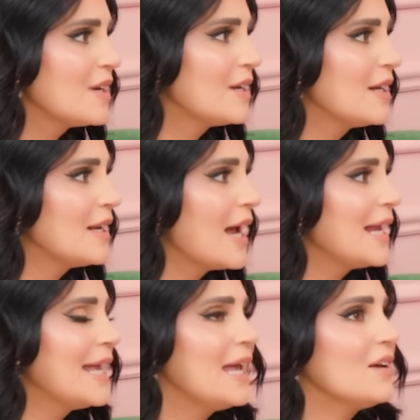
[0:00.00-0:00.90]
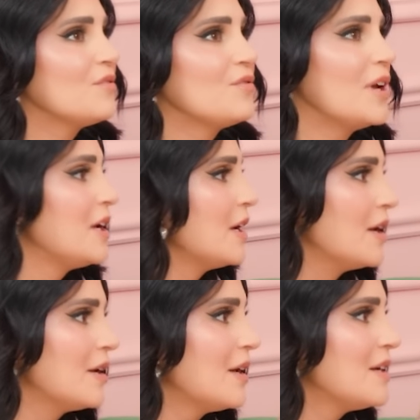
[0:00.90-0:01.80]
in it, I can't fake
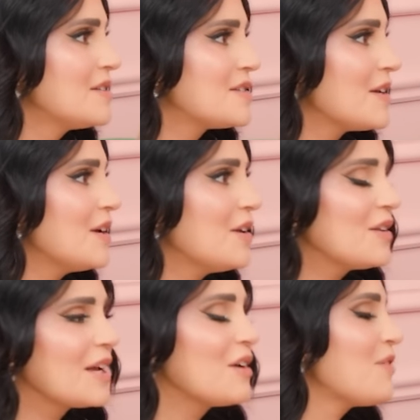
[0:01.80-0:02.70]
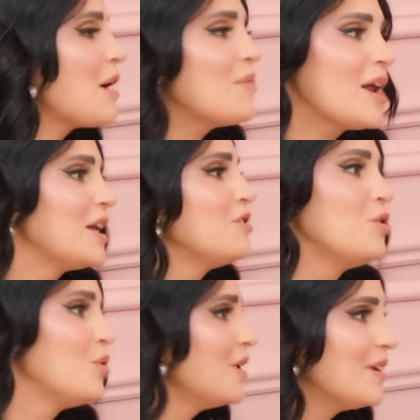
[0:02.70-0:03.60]
it. Like if I'm not
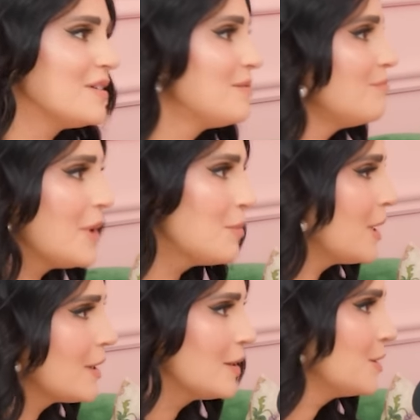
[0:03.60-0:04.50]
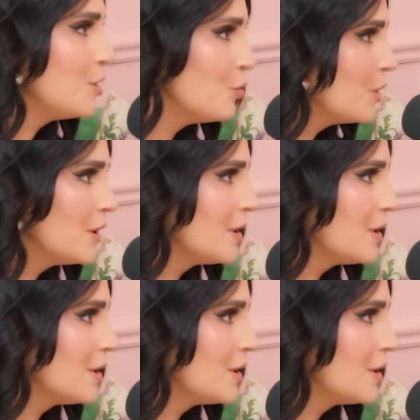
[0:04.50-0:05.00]
into it, I'm not going to do it.